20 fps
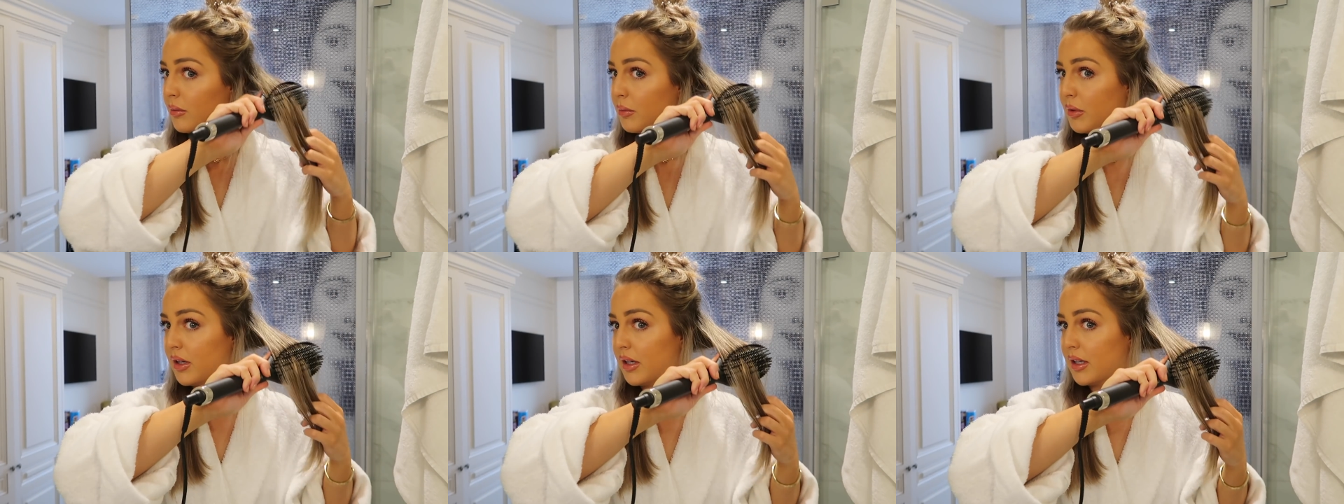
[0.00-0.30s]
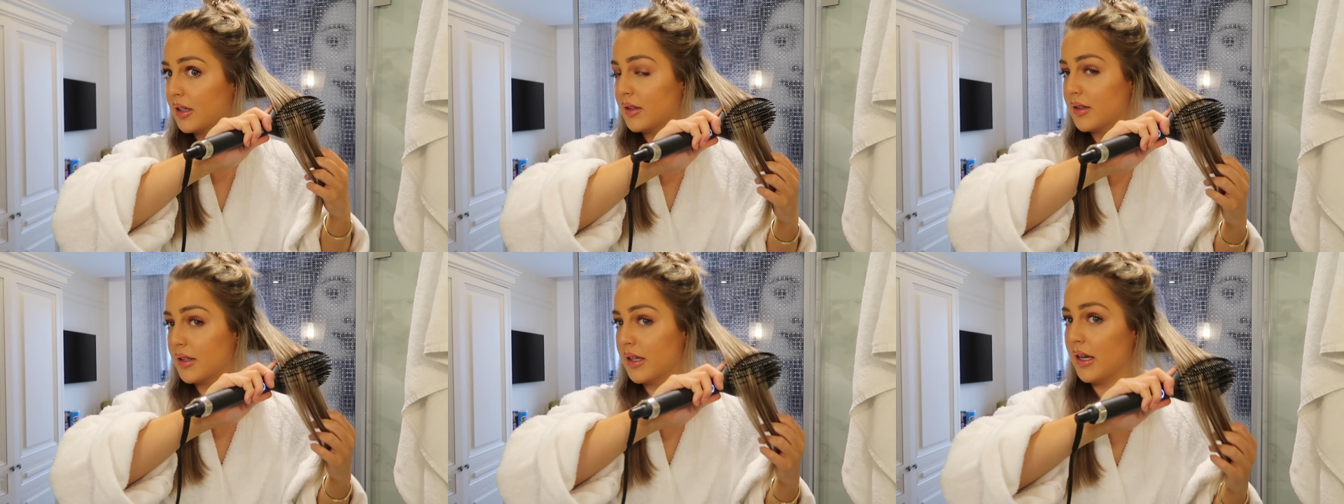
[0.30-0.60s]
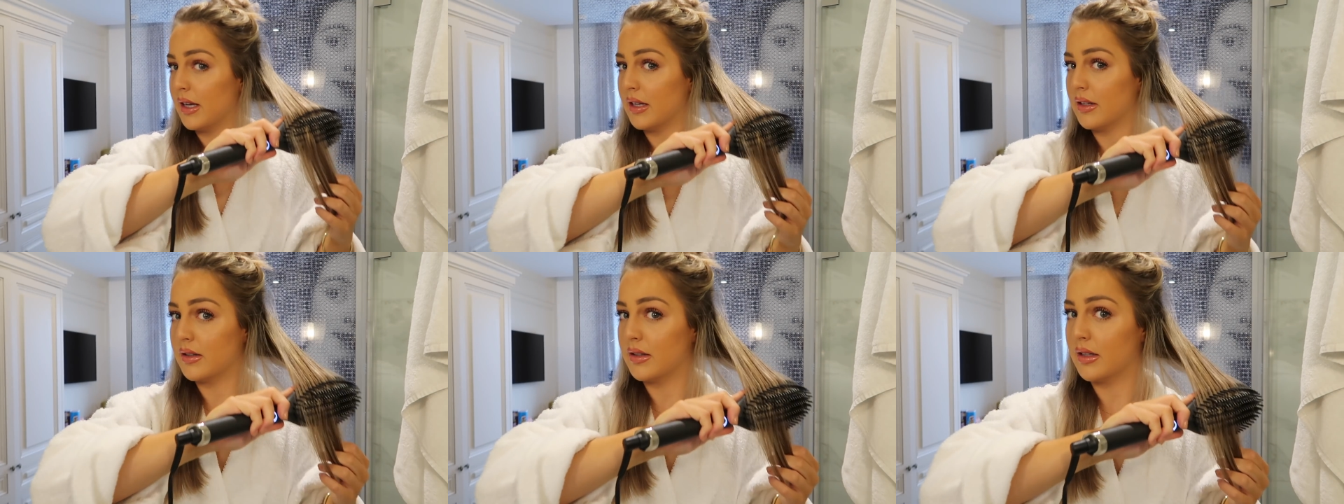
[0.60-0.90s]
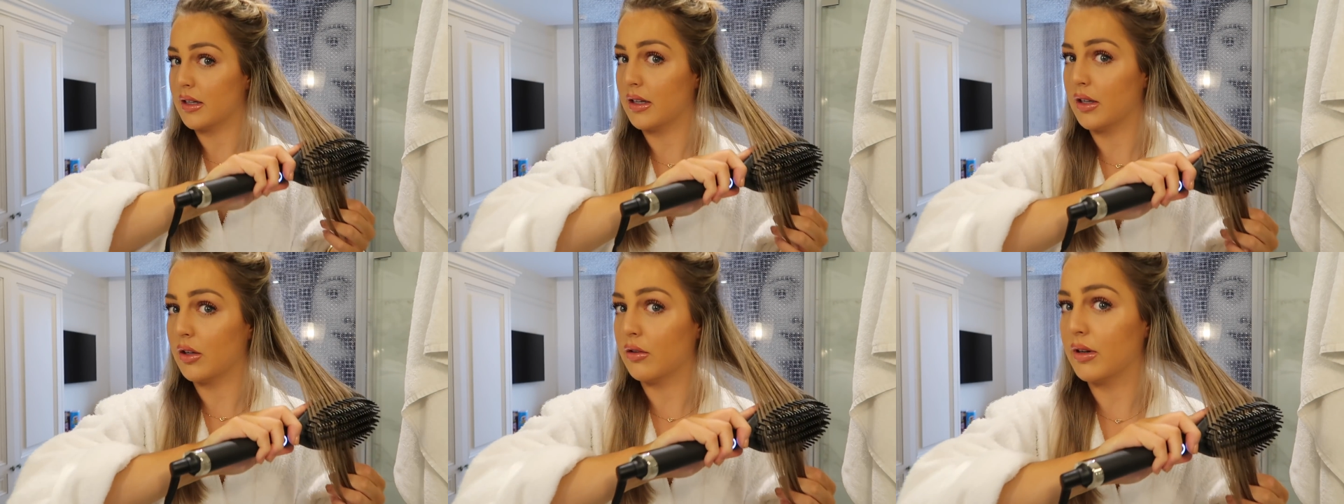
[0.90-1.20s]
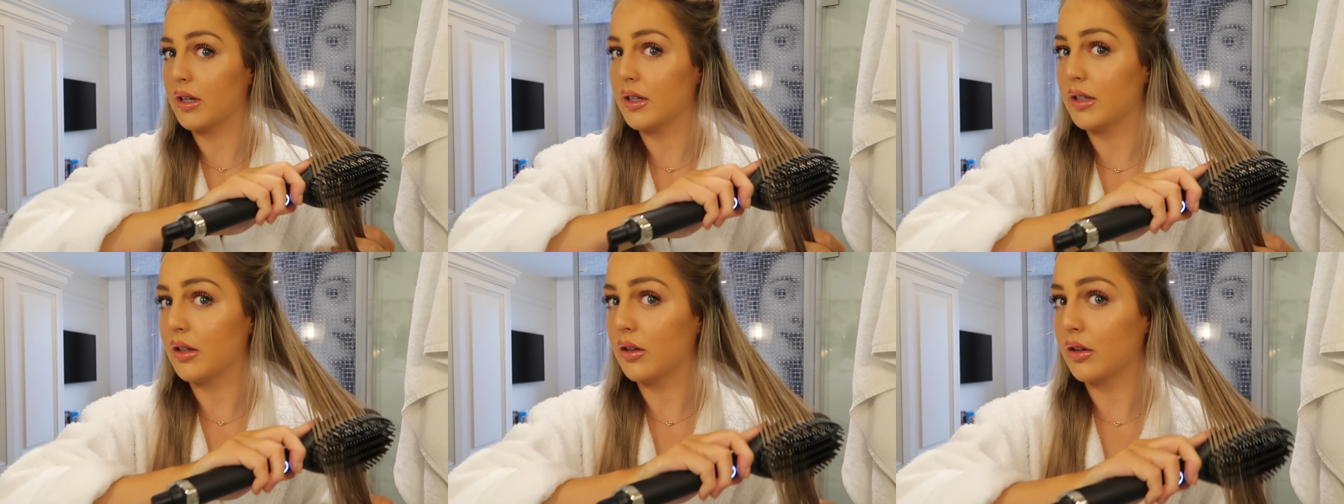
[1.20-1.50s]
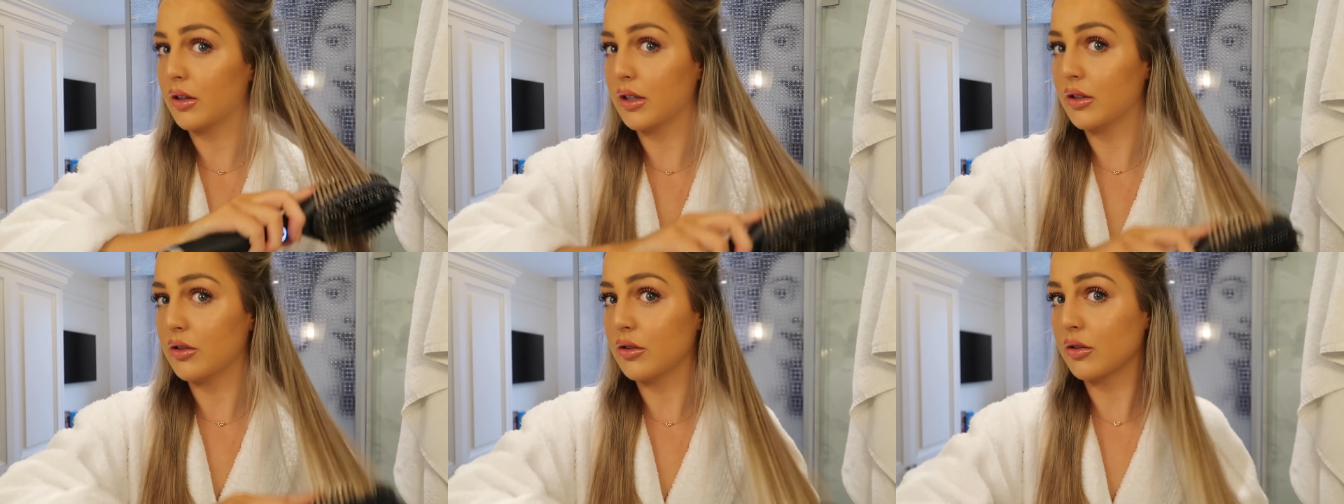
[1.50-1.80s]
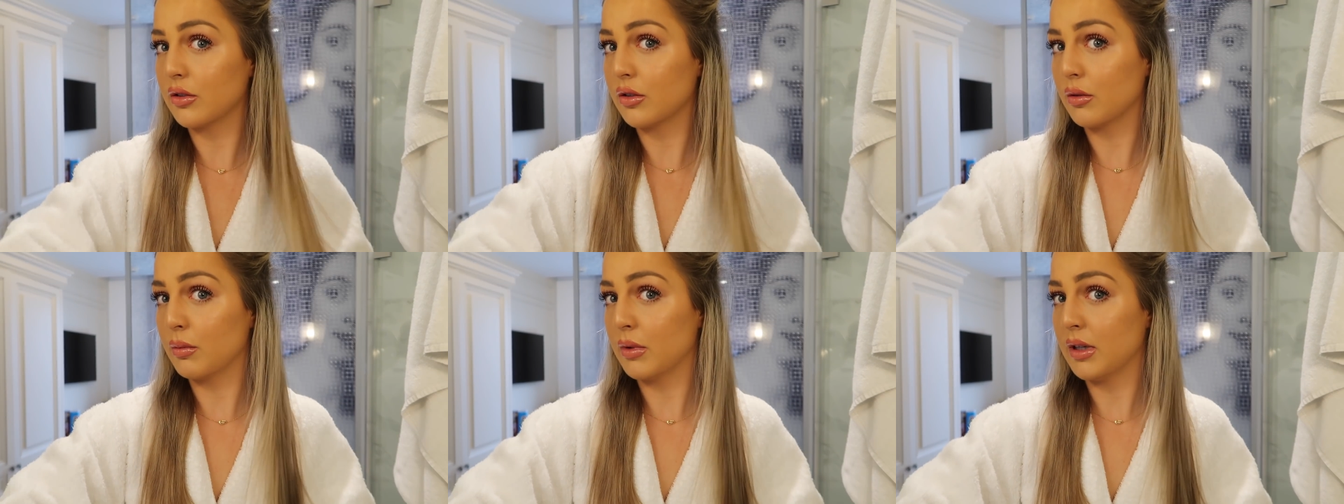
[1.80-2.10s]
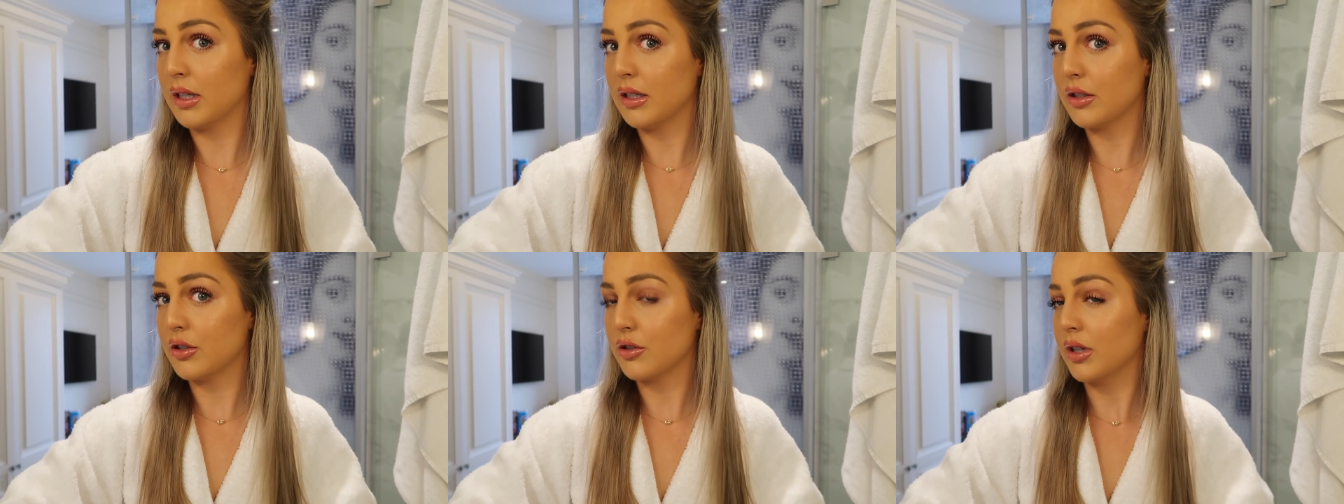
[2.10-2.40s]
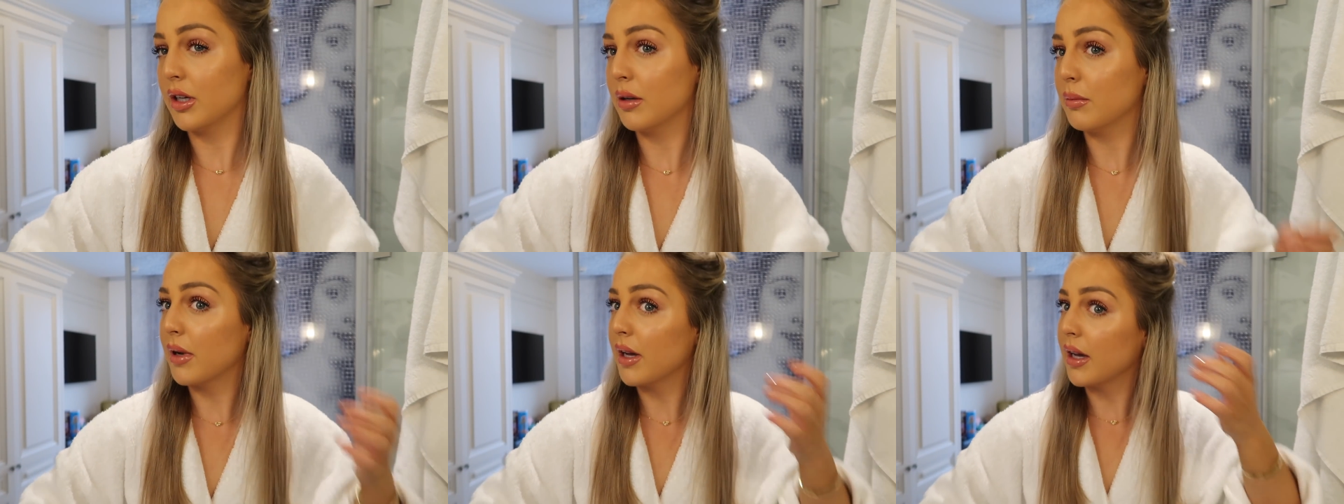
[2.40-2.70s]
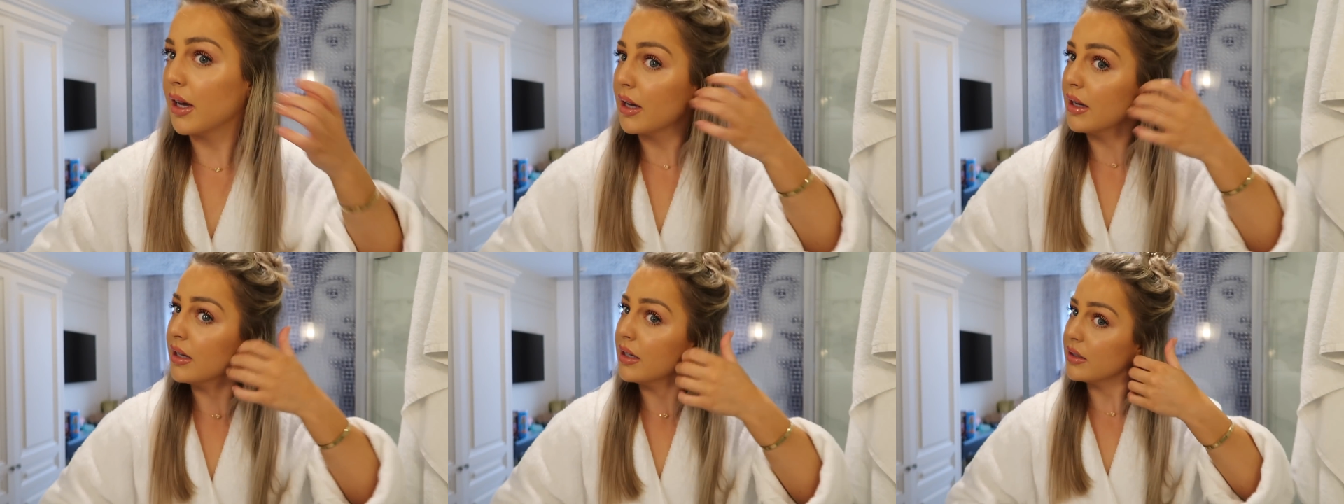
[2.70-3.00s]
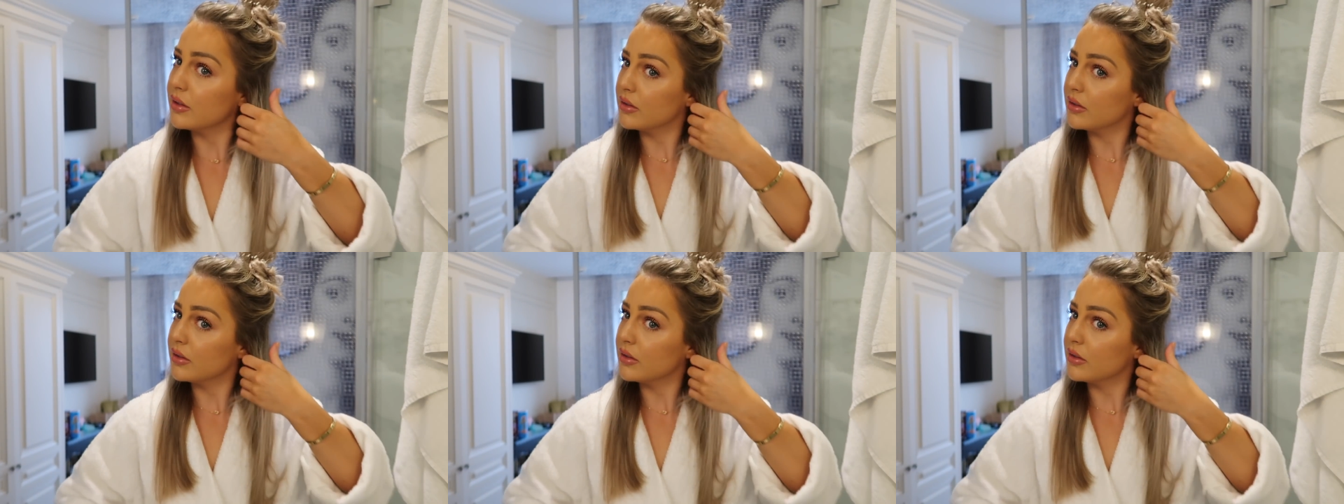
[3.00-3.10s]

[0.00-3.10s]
But you can see instantly already, look, it's just completely straight in my hair.